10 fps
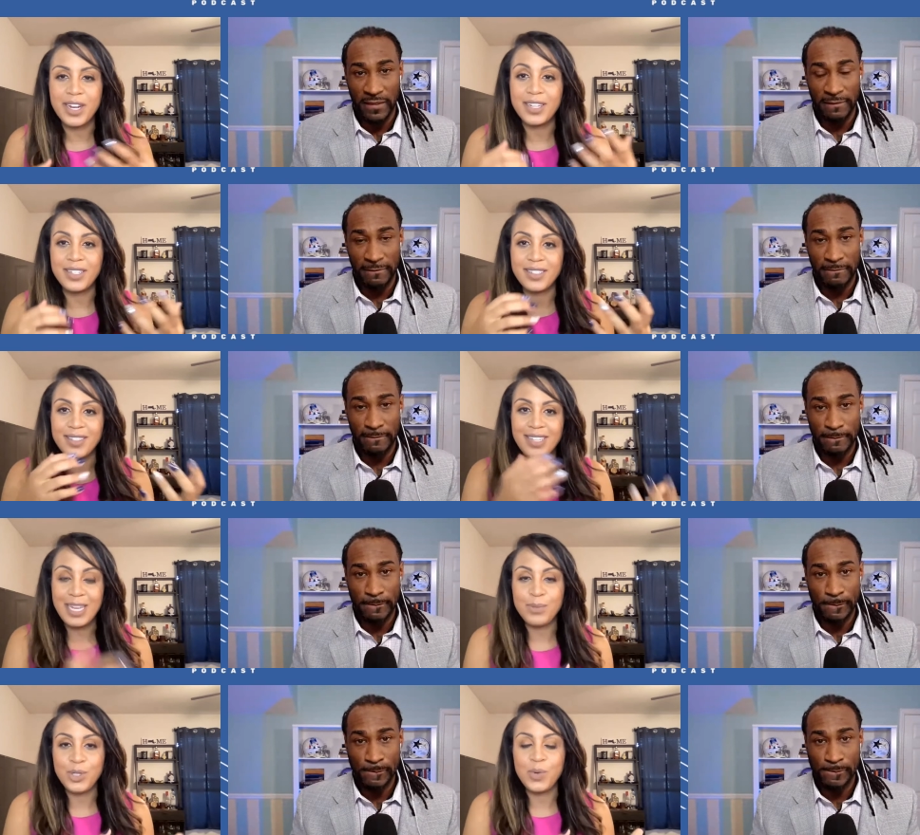Speaker 1: to
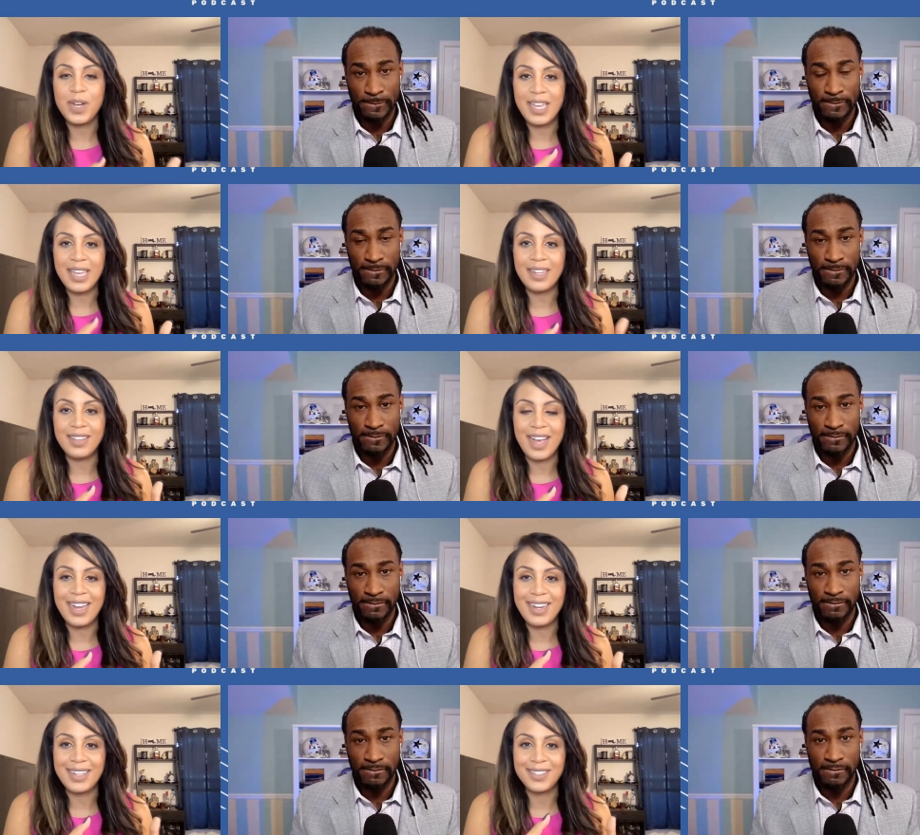keep Tua in
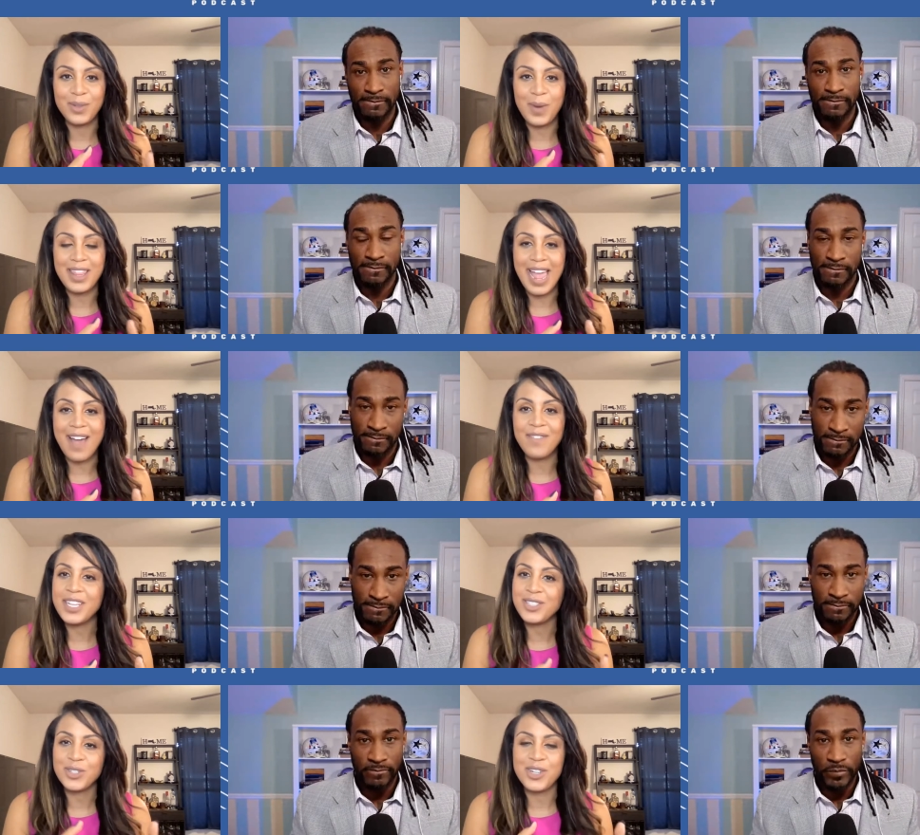line as the way they have
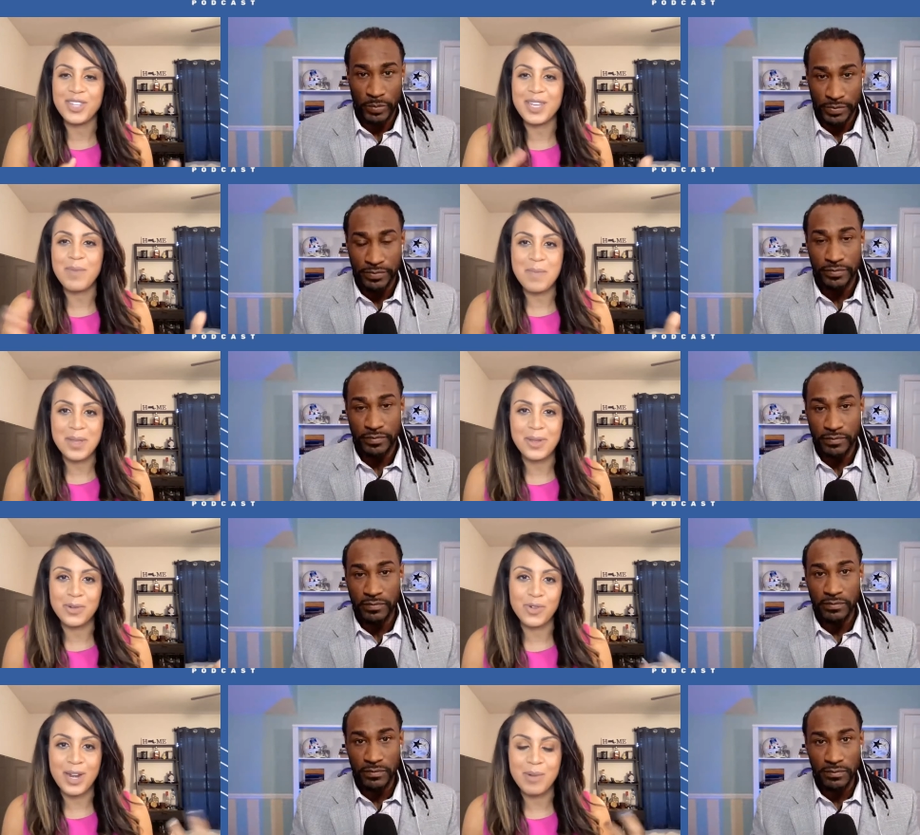this, or do you think maybe they'll
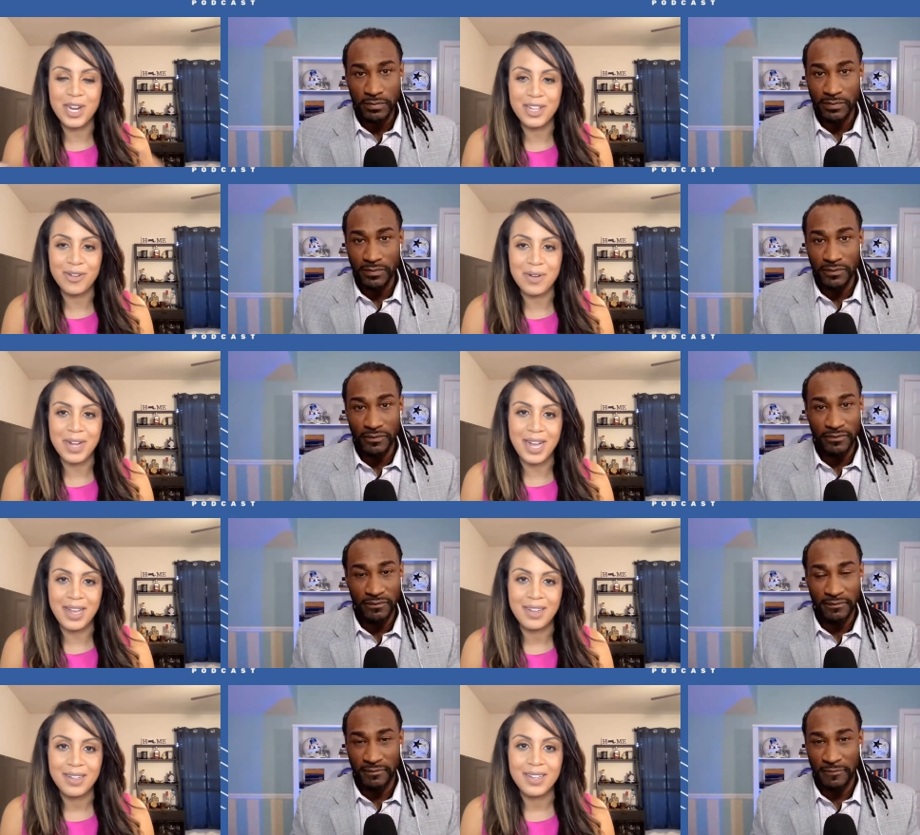try to bring in their own
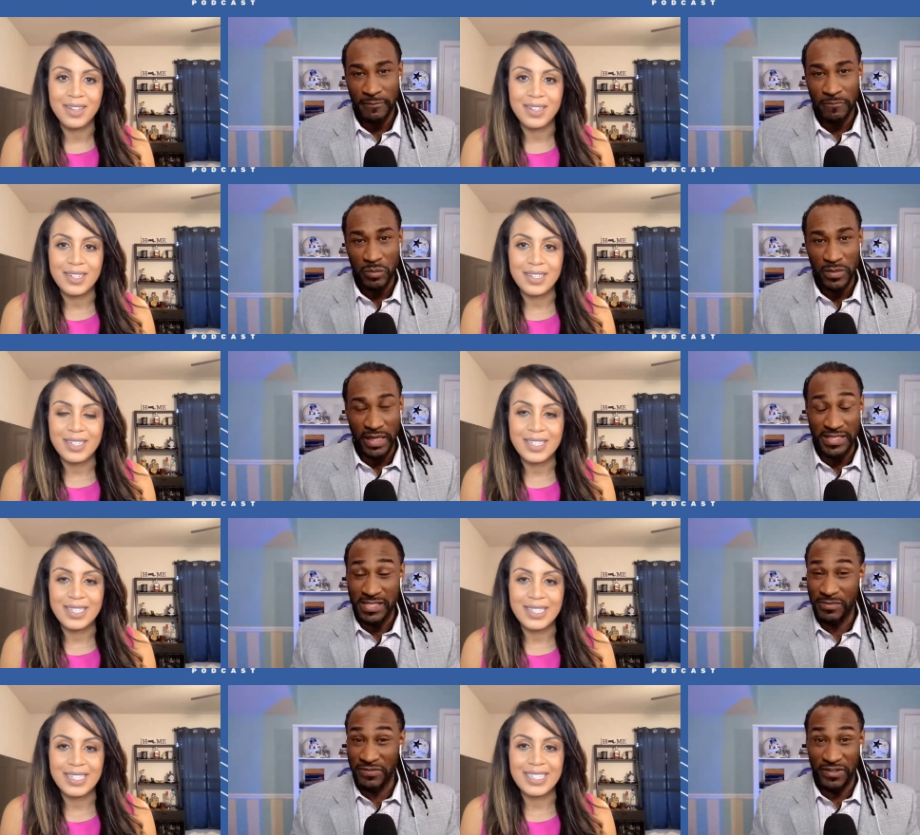guy?
Speaker 2: It's
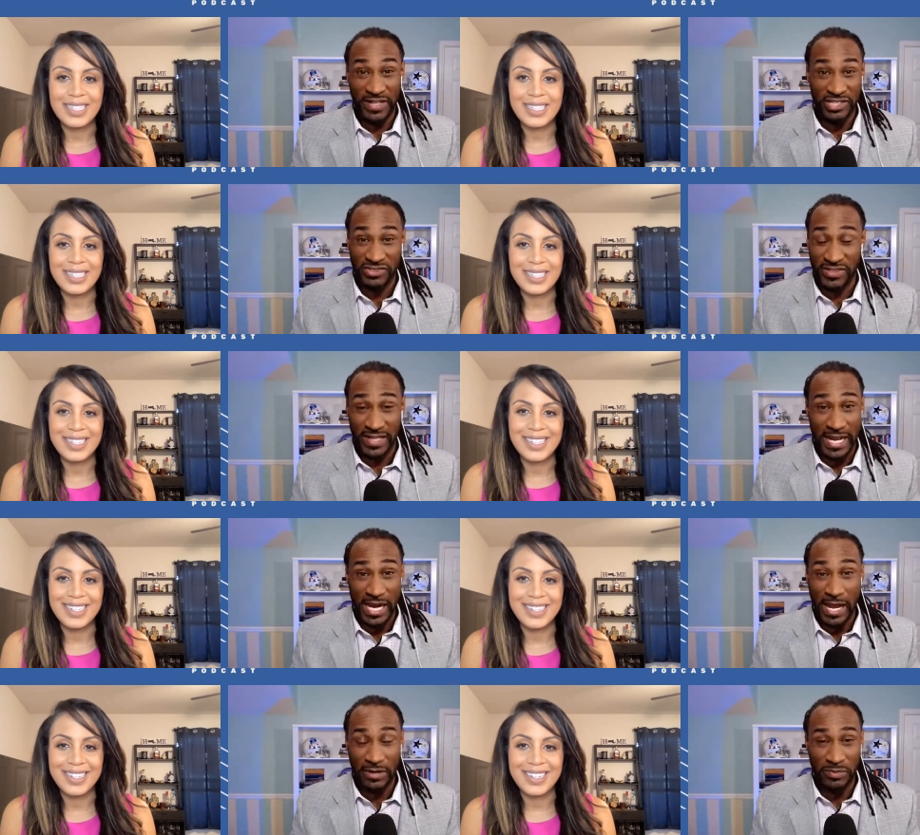going to be very interesting.
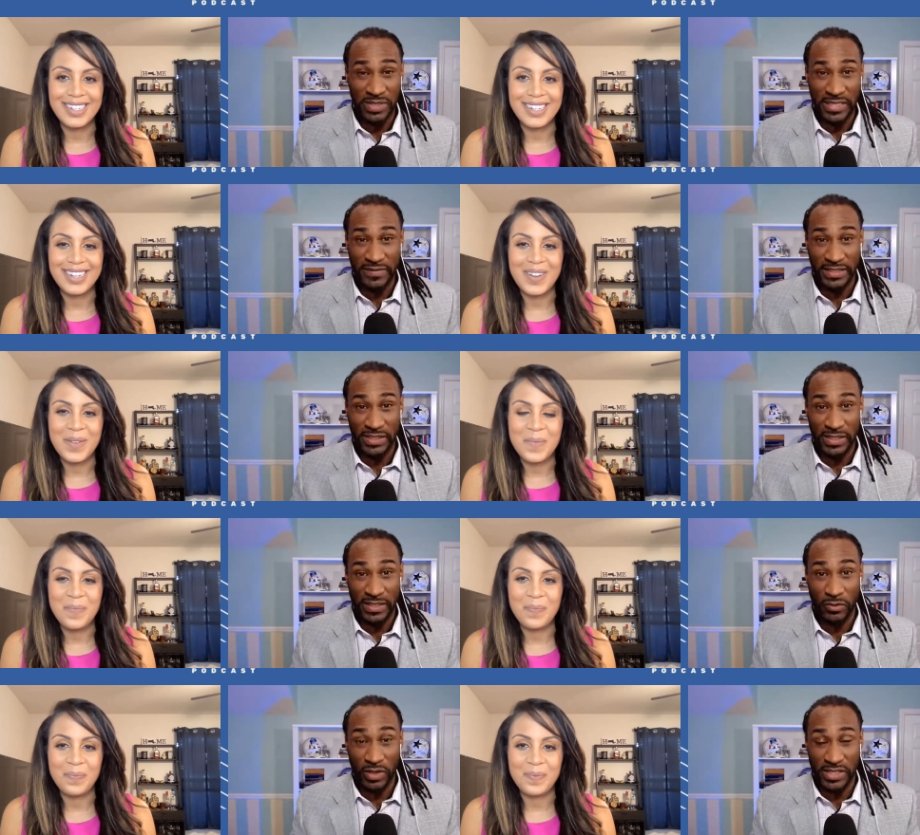I don't believe that the
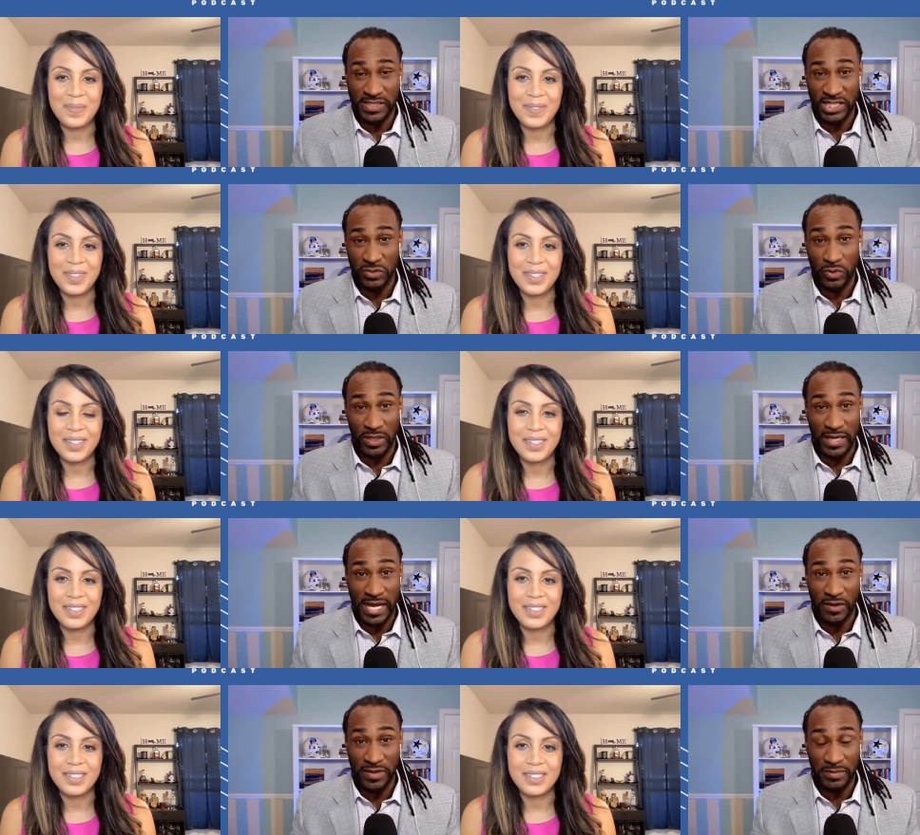organization will
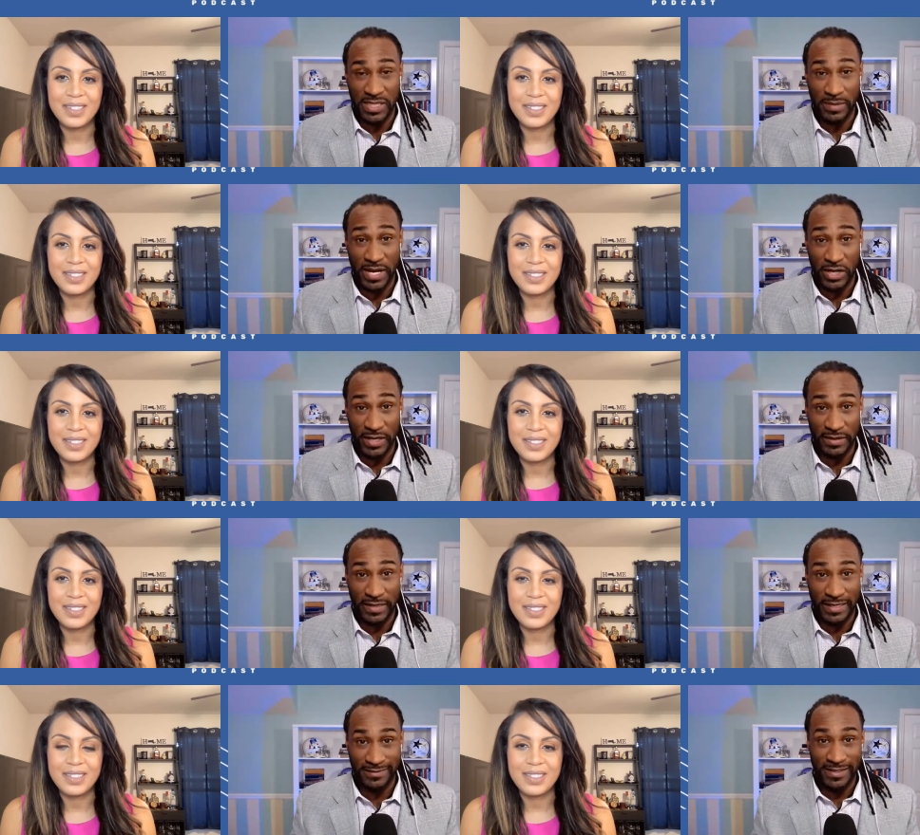allow them to come out
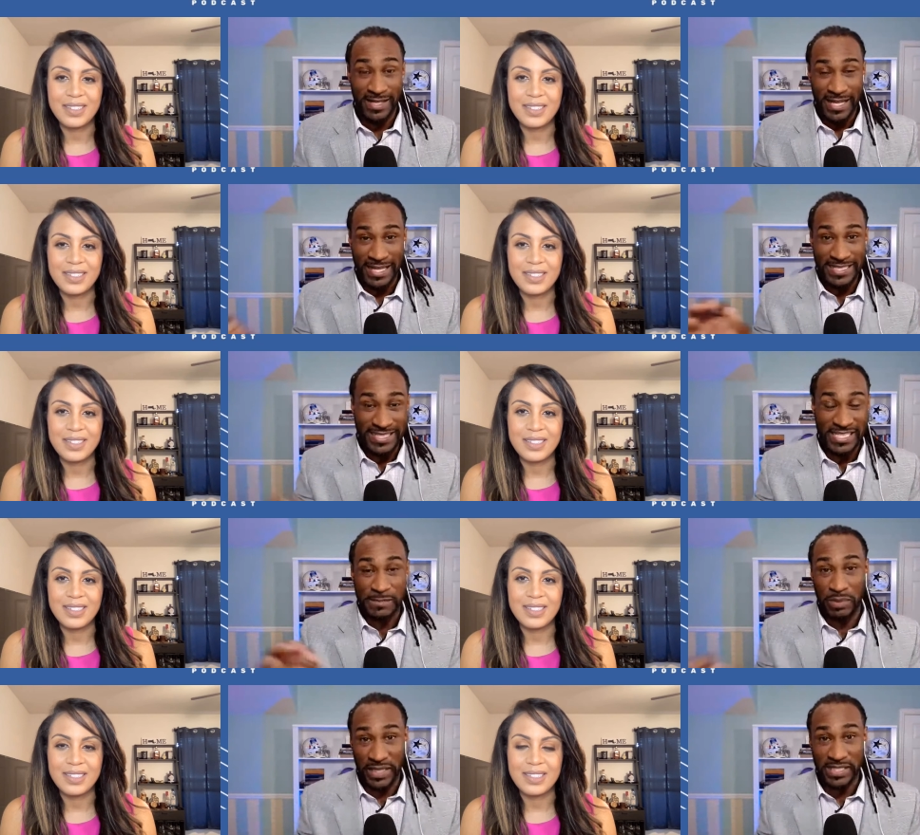and
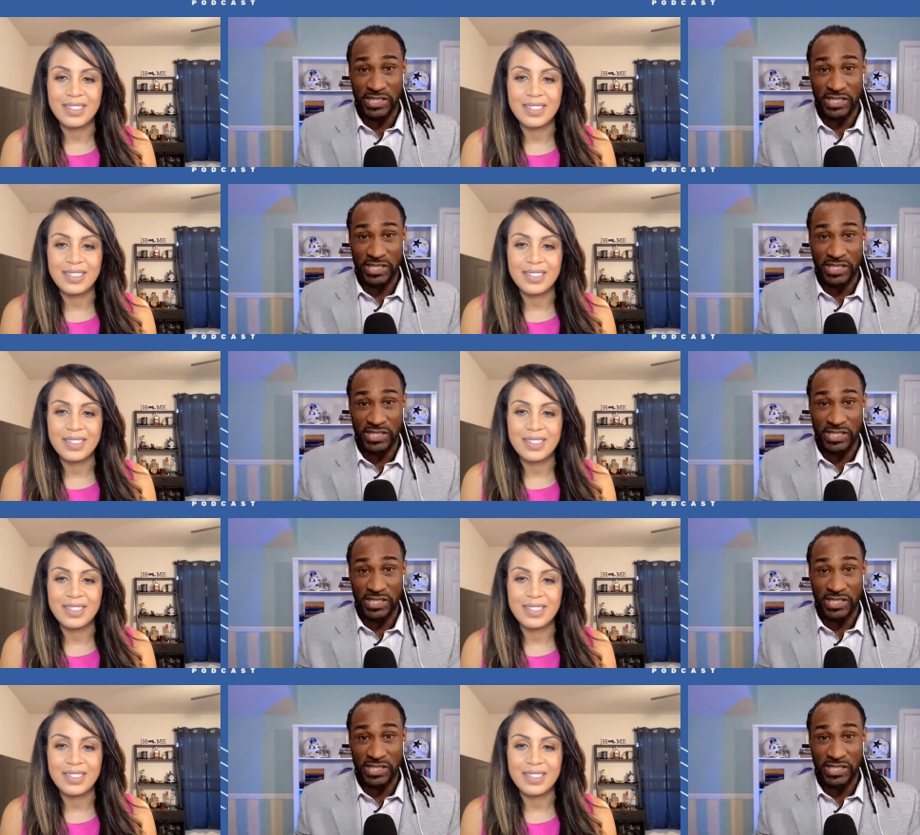displace